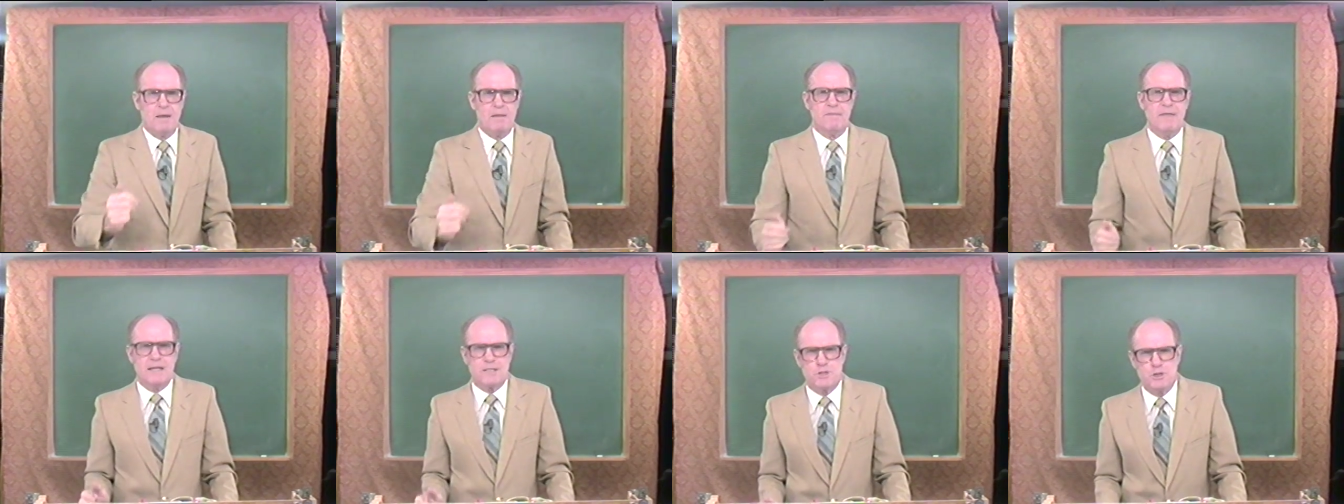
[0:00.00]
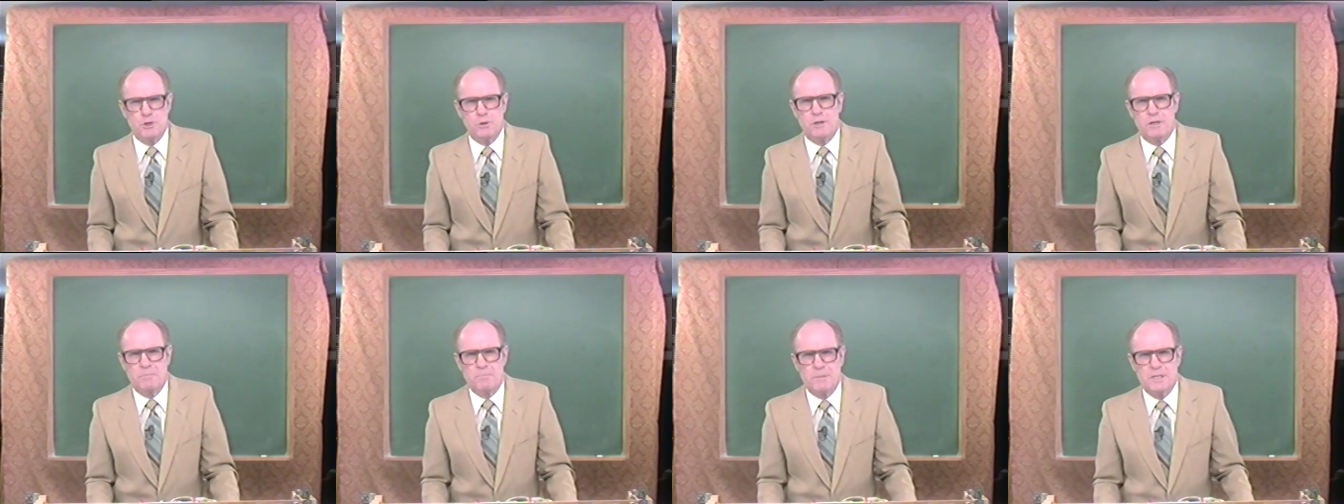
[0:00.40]
that you
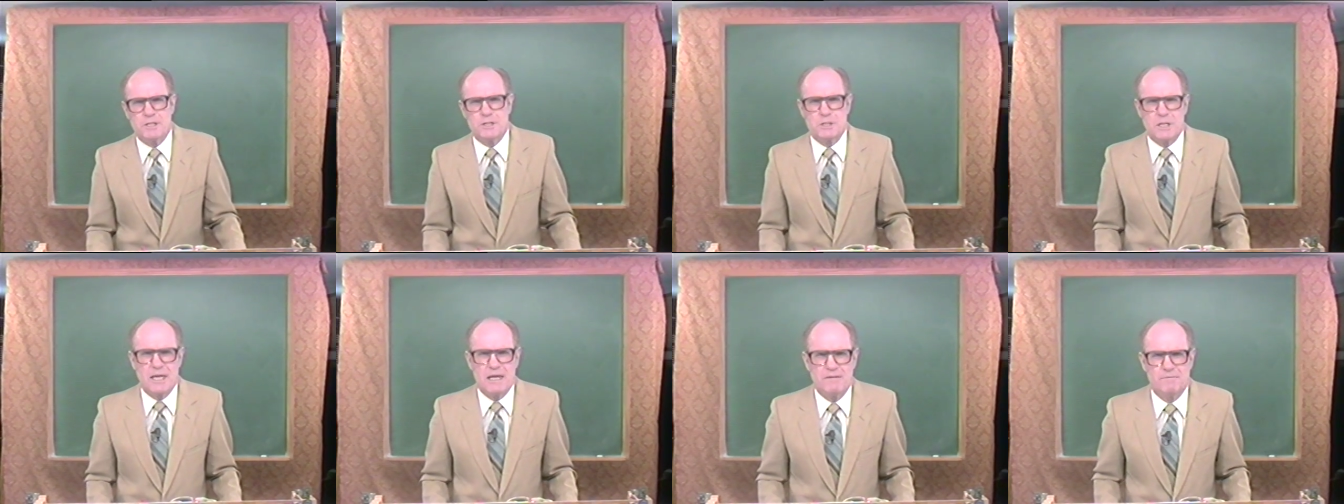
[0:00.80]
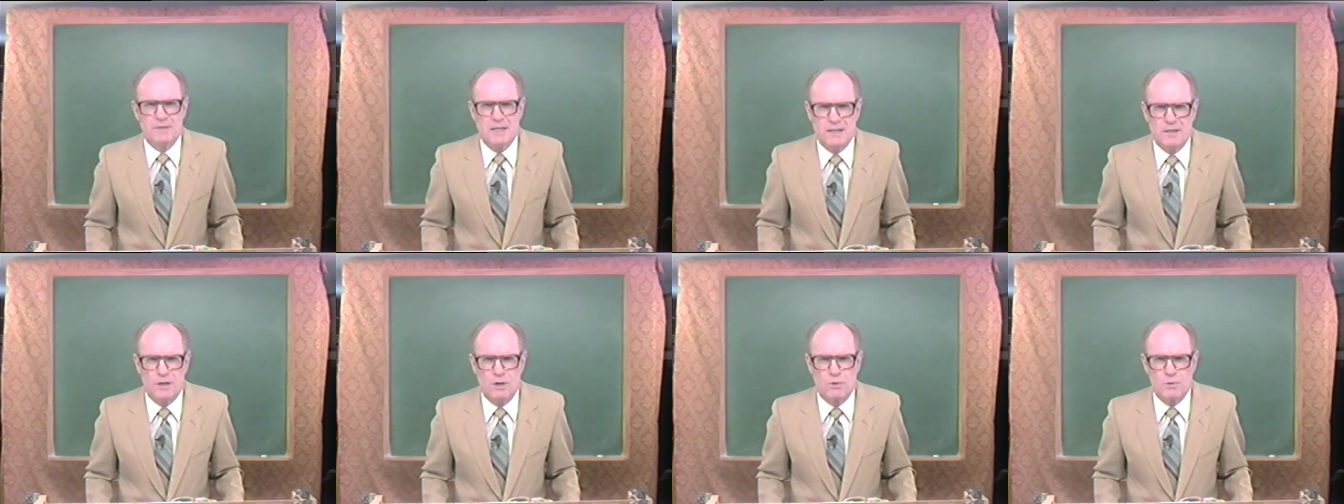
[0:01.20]
can be saved
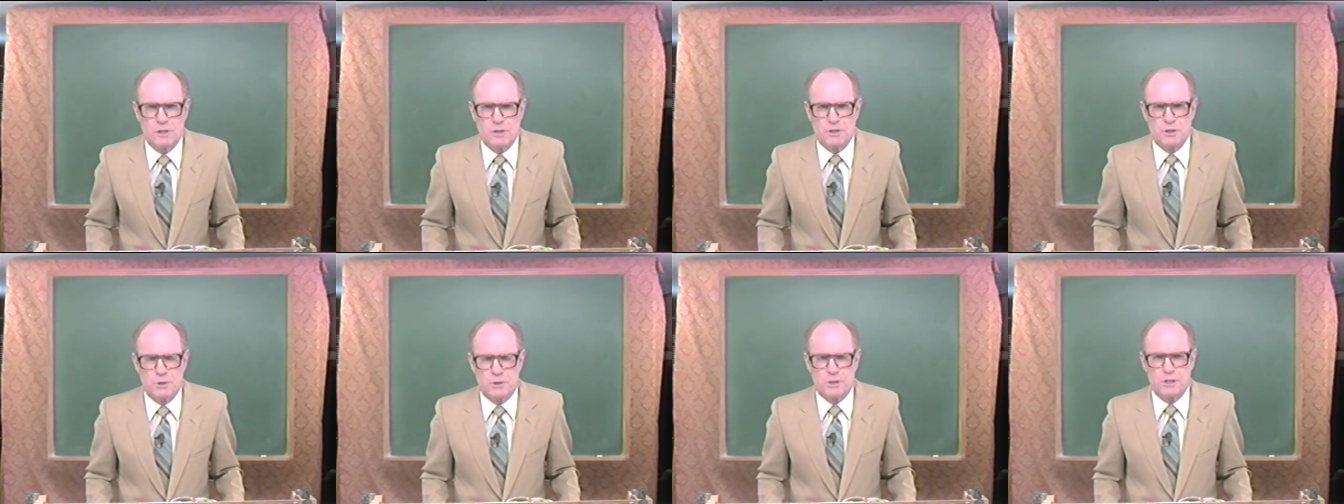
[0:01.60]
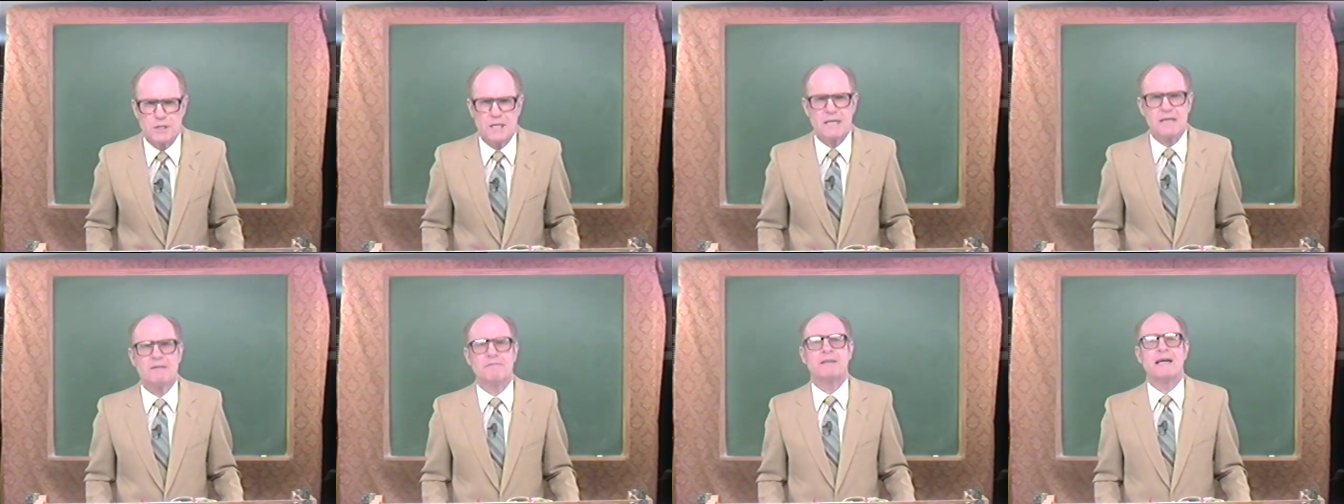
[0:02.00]
and know that you're
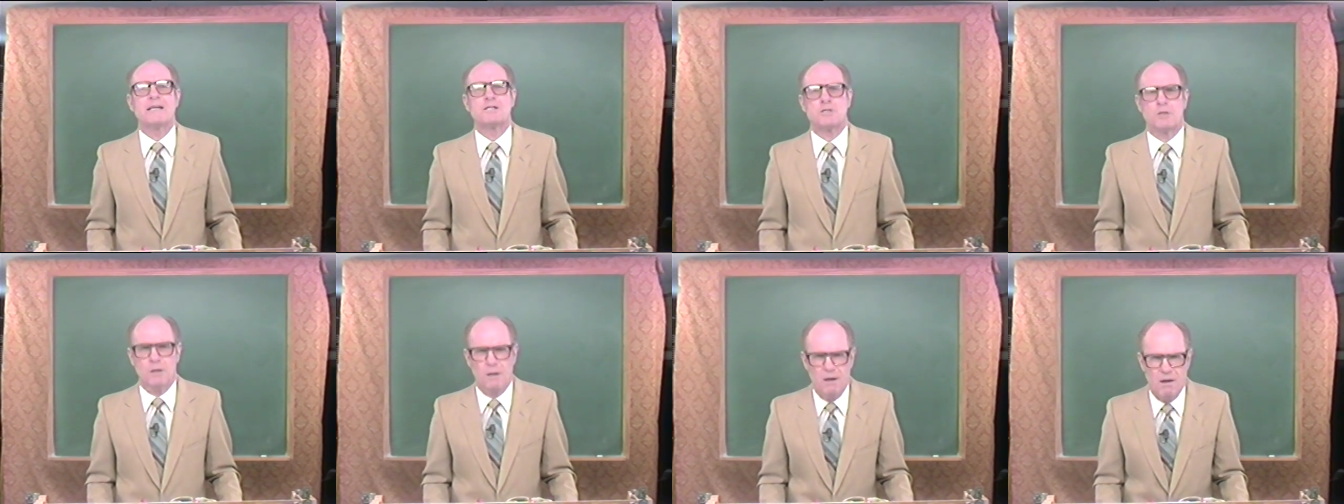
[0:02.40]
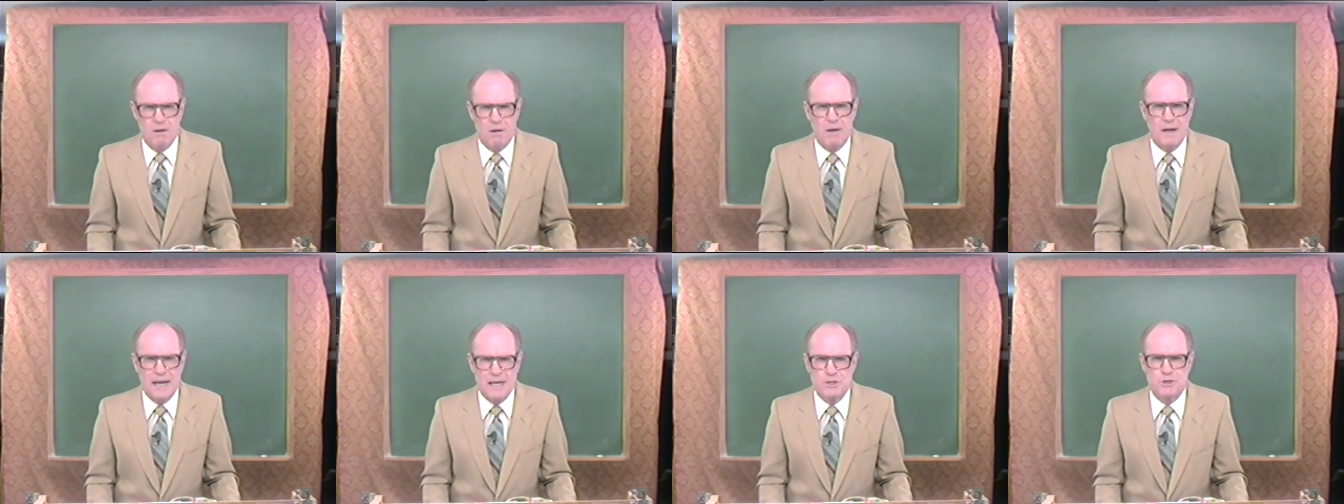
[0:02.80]
saved as
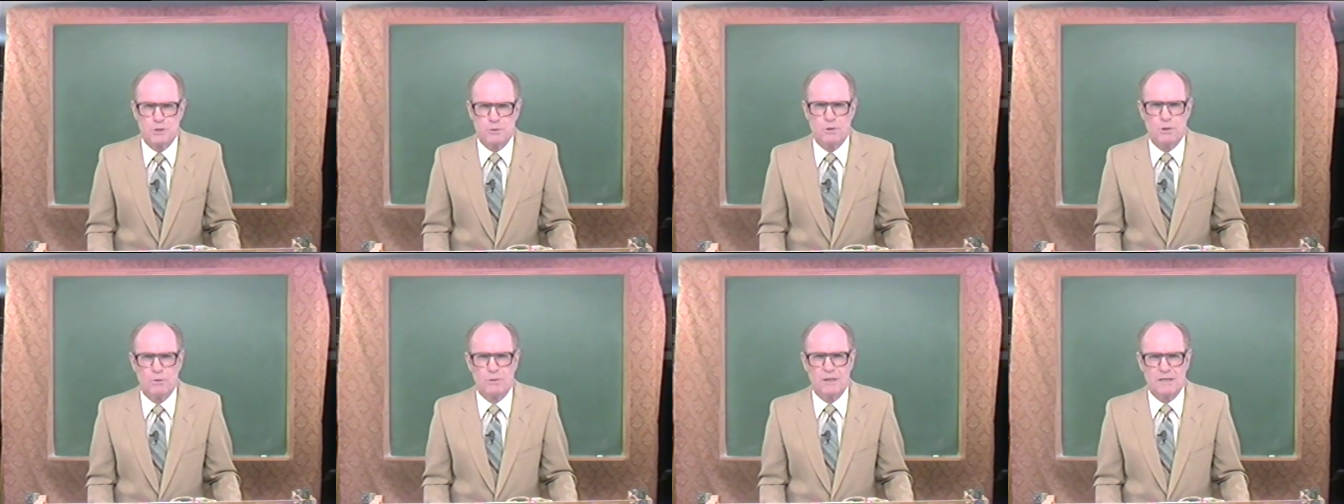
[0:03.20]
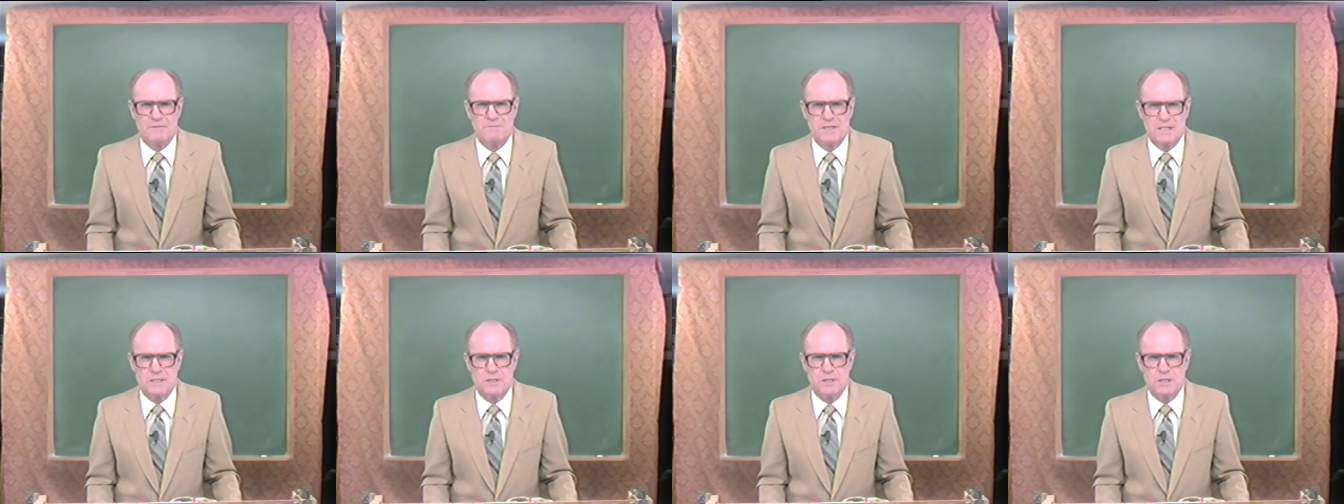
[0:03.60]
long as you don't
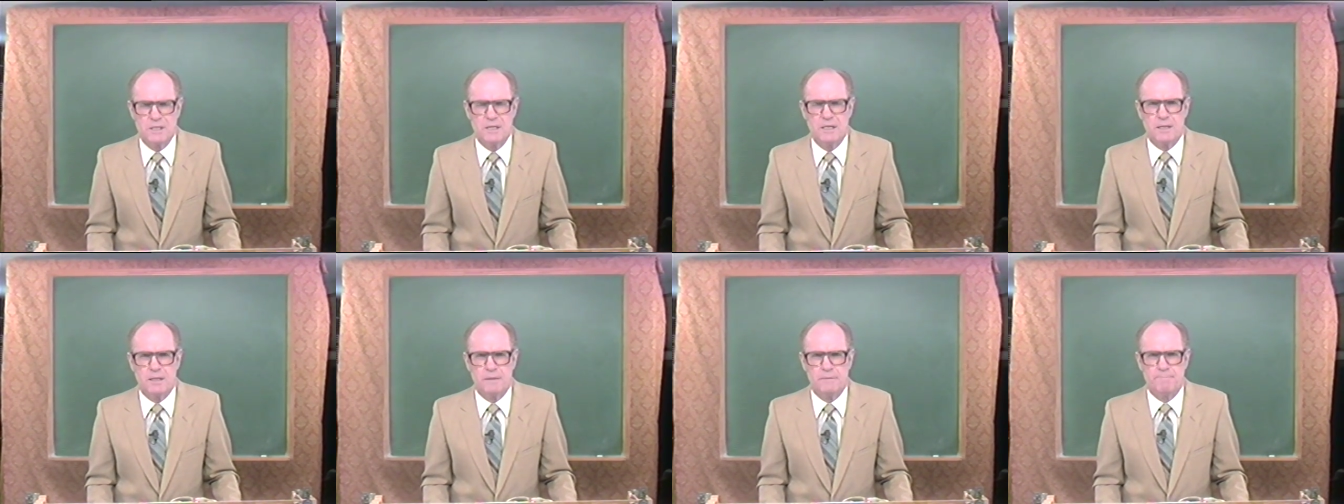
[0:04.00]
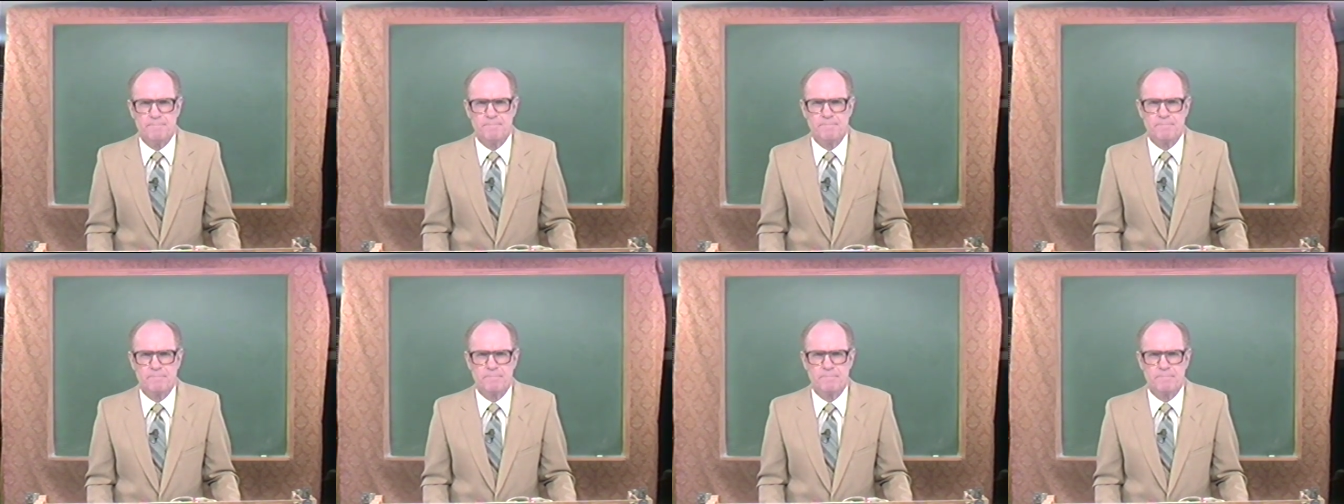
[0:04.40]
live in sin.